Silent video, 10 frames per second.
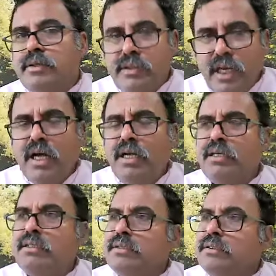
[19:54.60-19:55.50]
Yeah.
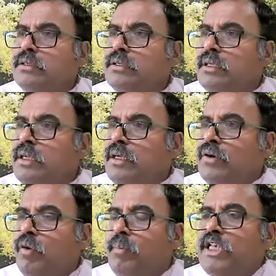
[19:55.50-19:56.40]

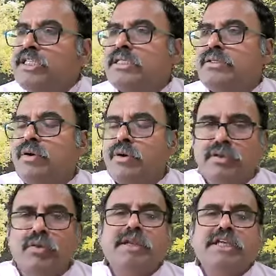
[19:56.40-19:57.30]

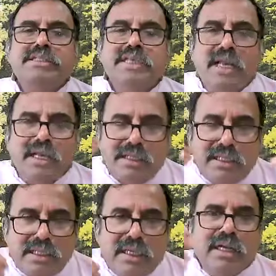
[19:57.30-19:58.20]
Upanishads are,
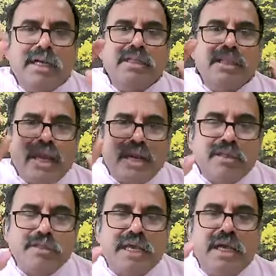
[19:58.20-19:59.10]
they
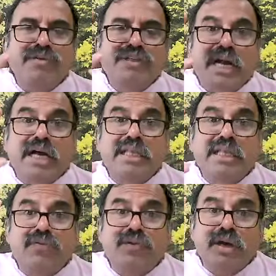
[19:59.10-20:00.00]
are speaking of Sanatana